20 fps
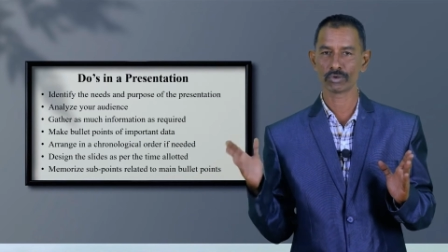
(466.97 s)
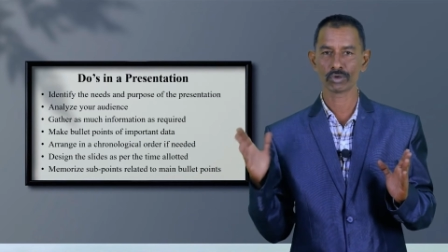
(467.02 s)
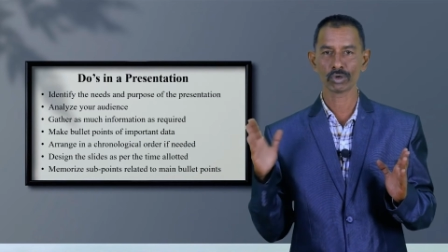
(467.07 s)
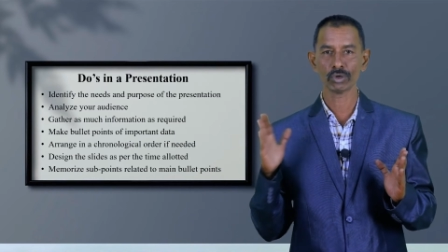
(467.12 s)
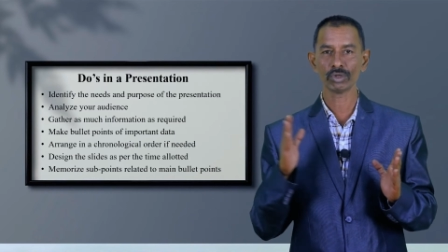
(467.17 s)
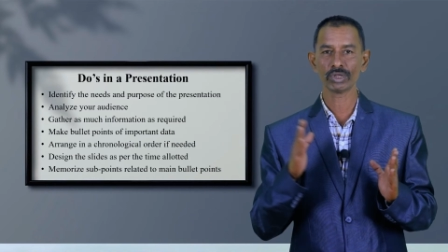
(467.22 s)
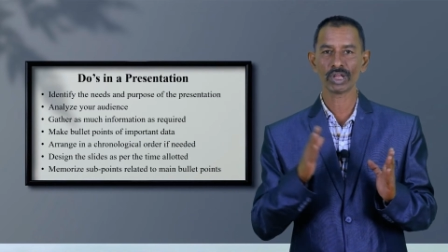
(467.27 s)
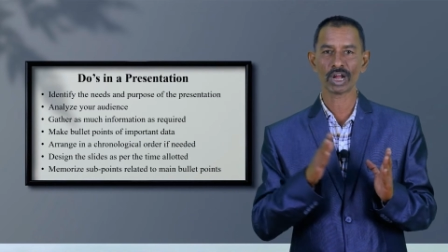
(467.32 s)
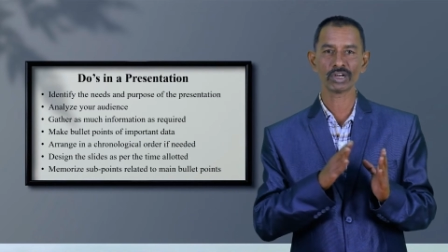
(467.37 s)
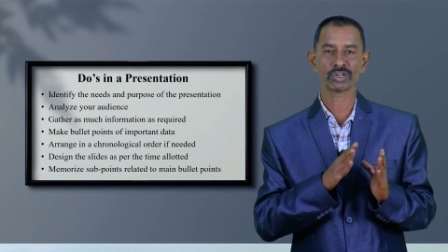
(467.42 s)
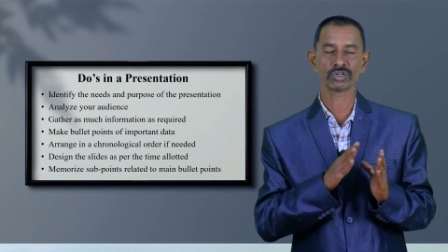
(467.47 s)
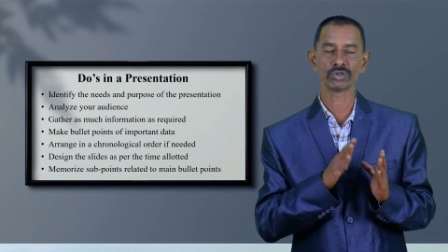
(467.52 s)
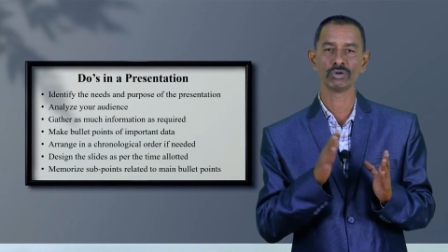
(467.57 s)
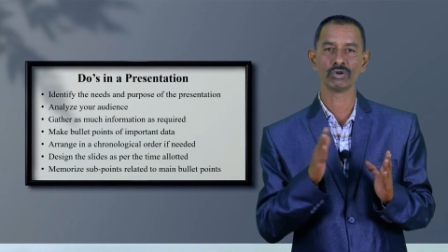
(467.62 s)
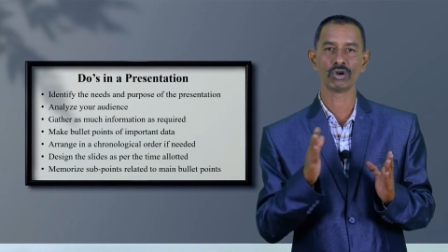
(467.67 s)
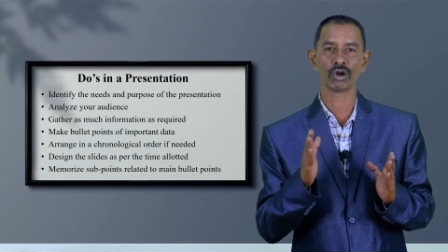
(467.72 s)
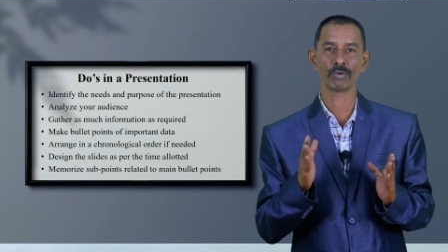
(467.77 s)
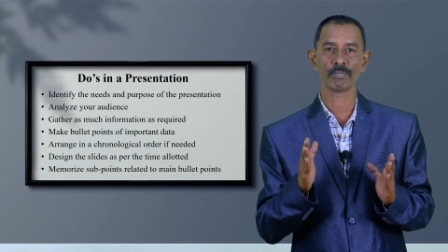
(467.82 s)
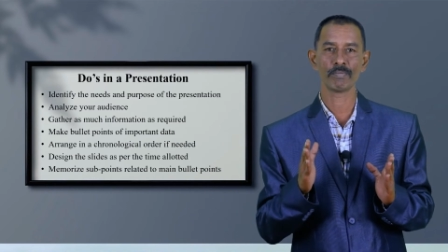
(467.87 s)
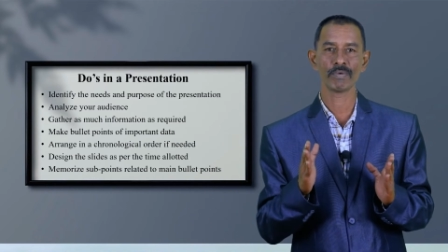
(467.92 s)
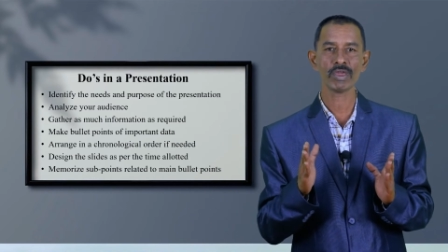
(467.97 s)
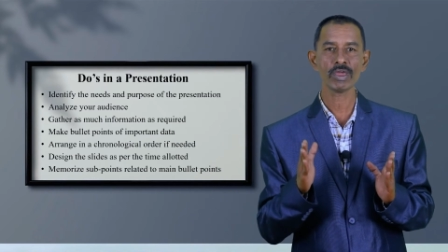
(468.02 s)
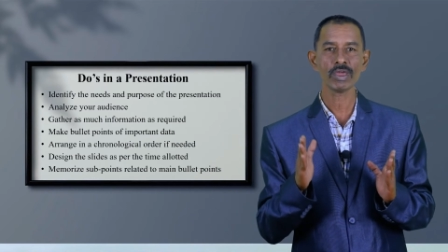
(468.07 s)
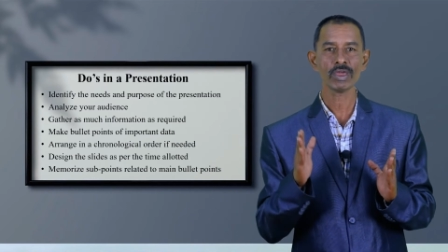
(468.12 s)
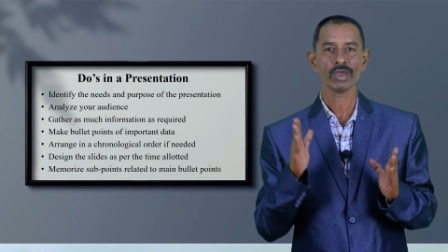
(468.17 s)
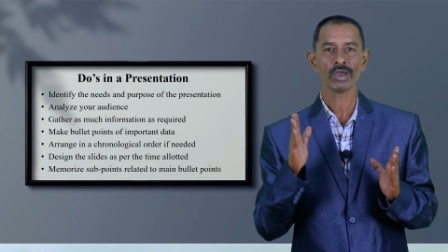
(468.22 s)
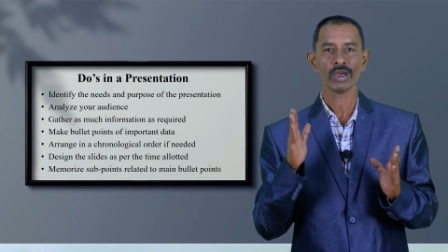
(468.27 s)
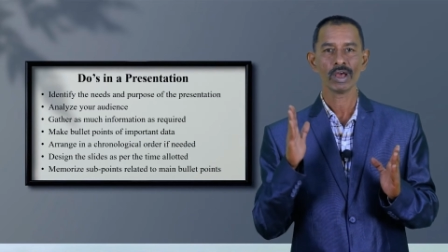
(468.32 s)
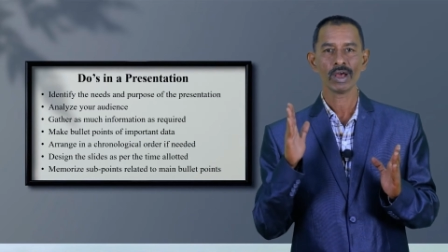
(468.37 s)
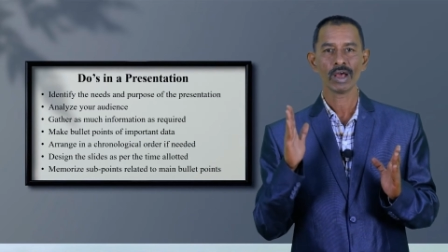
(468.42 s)
So, that should not be
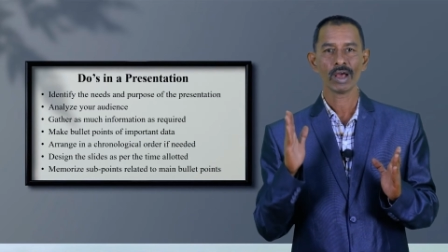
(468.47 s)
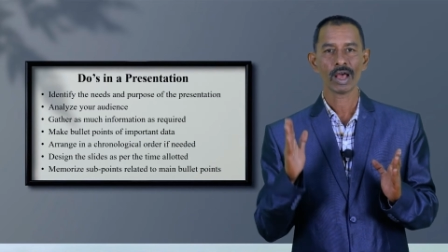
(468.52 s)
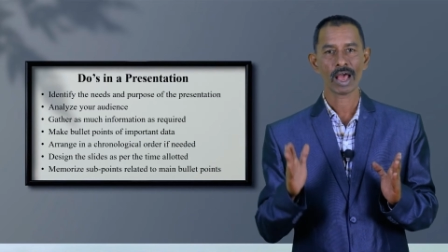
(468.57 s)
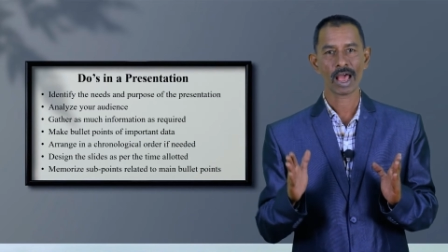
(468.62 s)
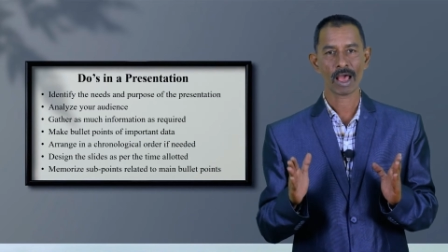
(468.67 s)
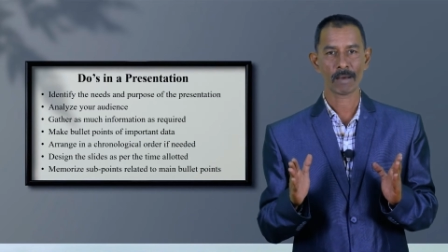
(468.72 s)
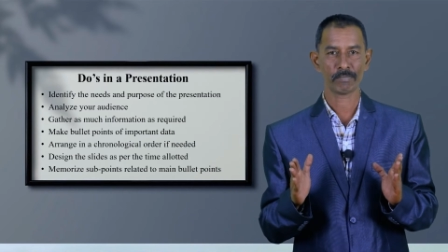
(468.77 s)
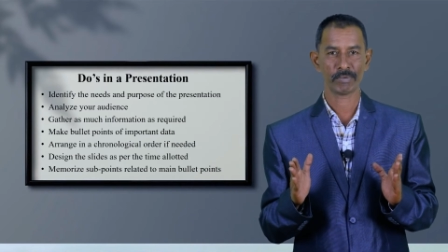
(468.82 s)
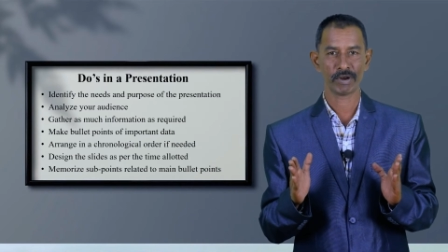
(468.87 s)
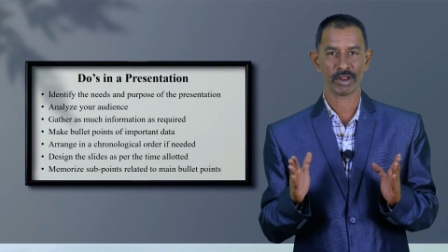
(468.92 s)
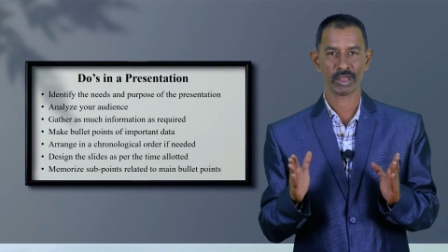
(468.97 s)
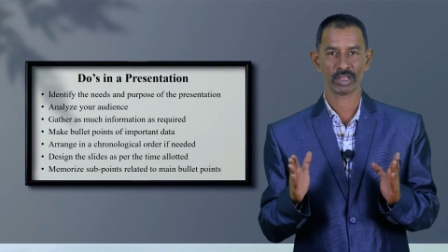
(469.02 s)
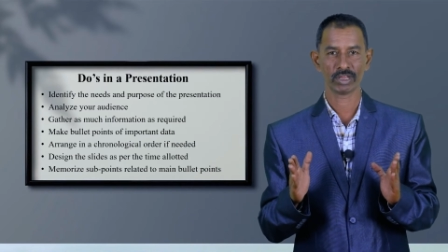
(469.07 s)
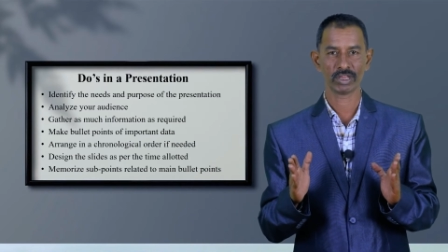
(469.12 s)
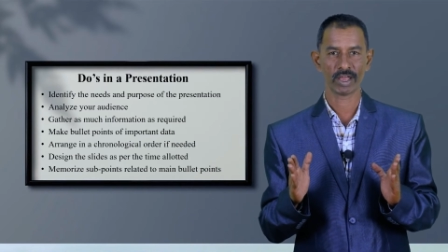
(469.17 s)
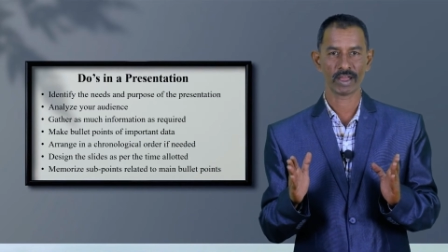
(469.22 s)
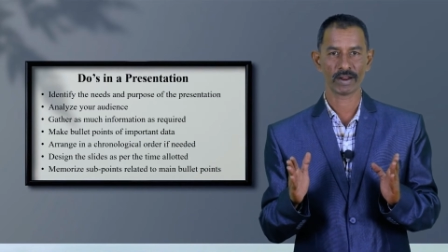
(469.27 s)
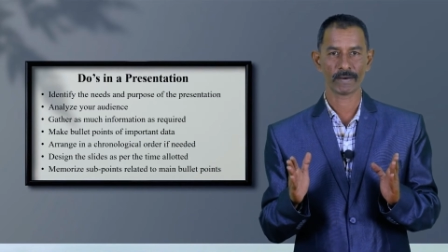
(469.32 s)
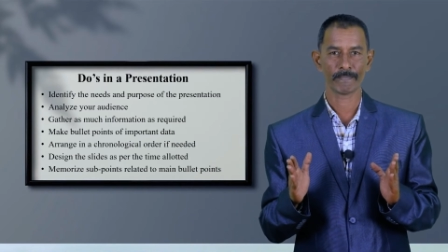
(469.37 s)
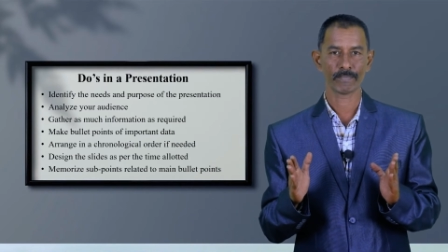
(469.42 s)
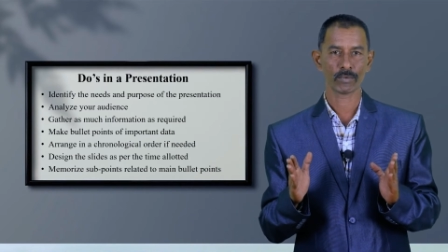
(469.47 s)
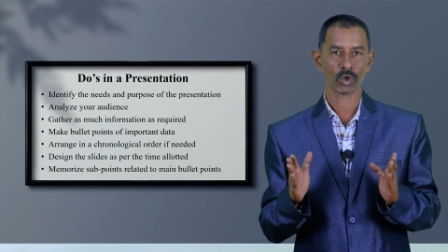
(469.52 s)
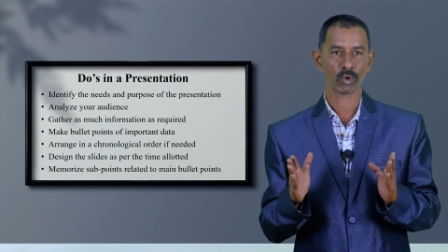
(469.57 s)
happening there.